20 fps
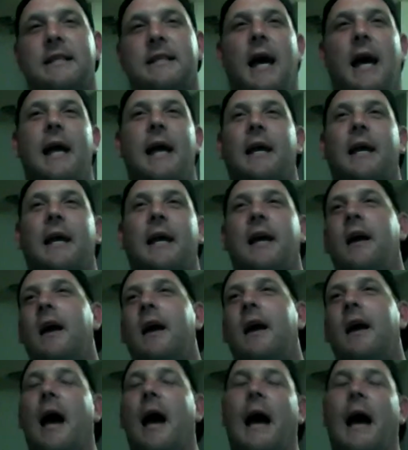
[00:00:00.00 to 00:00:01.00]
like
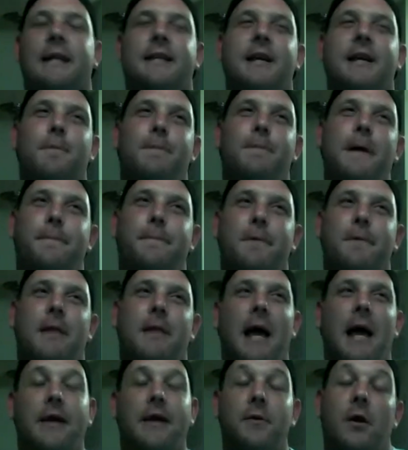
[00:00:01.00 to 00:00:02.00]
I tell people,
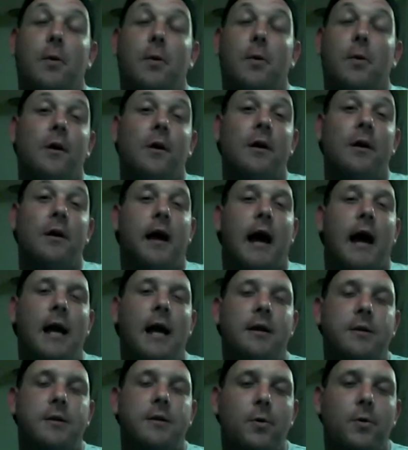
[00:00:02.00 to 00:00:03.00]
like, you know what? I
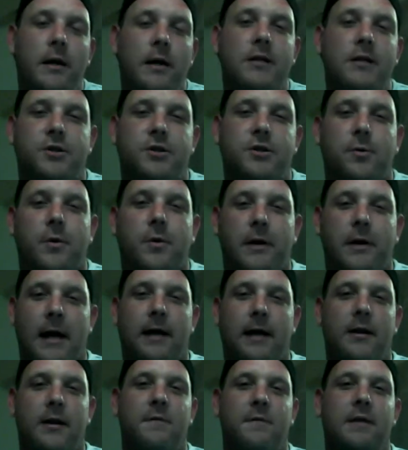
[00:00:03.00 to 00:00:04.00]
do get joy
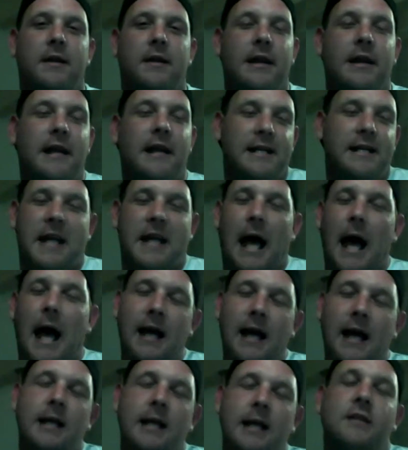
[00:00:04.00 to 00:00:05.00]
out of it. Yes,
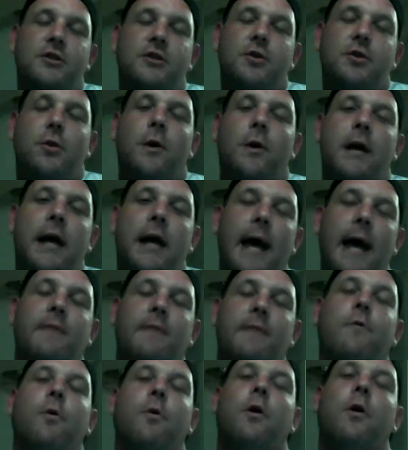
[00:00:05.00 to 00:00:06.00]
I get joy out
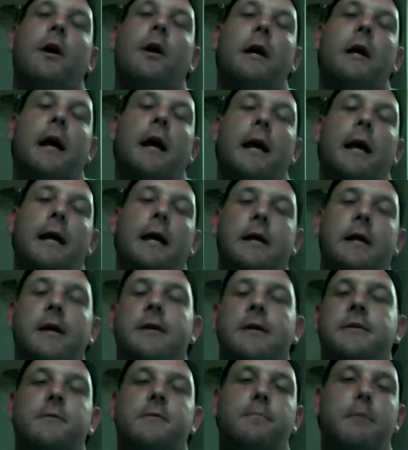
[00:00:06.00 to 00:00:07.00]
of wearing a
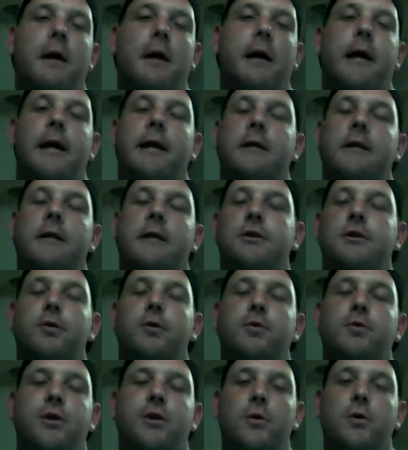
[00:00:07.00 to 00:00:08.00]
custom-made
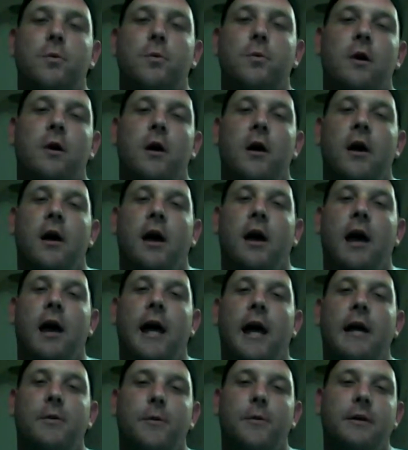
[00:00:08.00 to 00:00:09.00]
tutu.
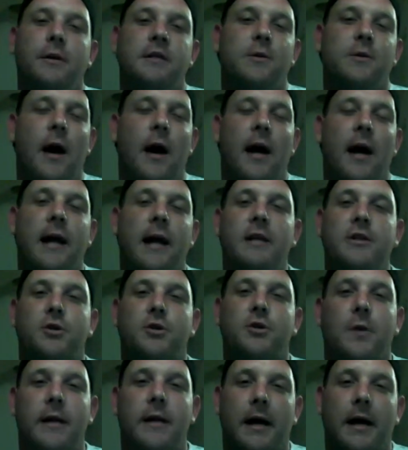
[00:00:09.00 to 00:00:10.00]
And the reason why I get
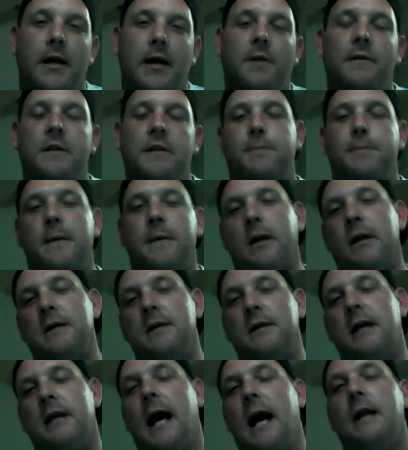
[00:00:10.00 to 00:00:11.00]
joy out of it is
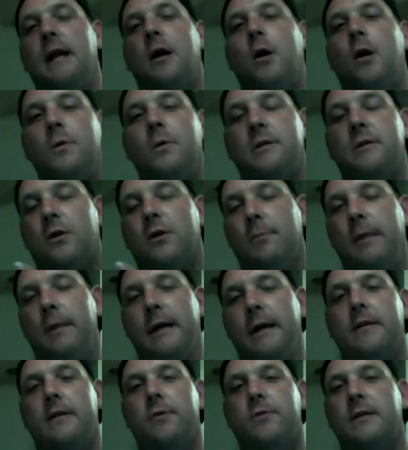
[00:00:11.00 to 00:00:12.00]
because I know it's going to
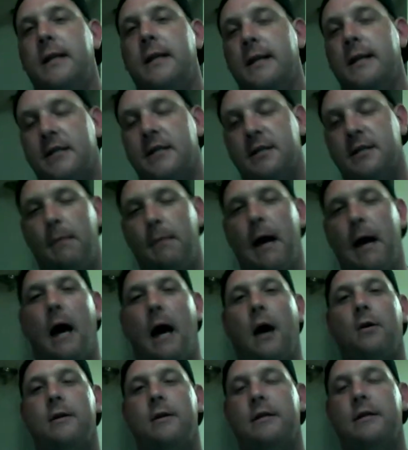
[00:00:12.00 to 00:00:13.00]
make those kids
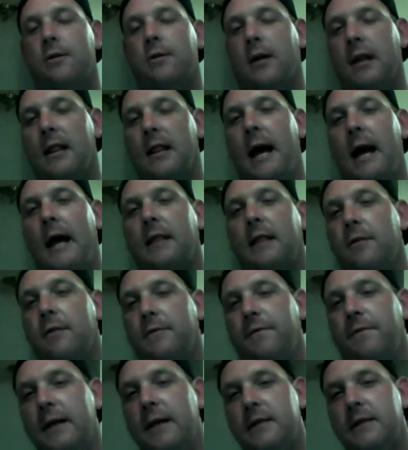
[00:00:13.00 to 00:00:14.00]
smile, it's going to light their
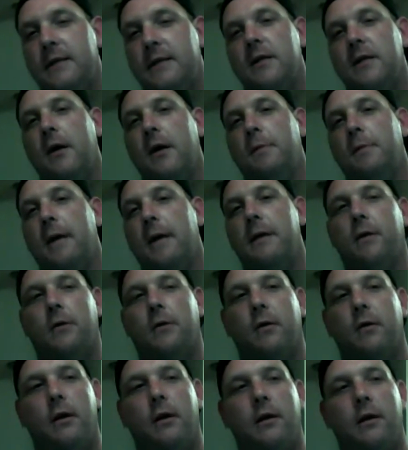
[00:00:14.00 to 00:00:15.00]
faces up, and they're
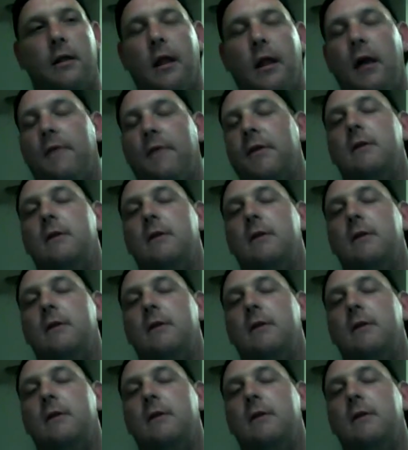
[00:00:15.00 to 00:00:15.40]
going to love it.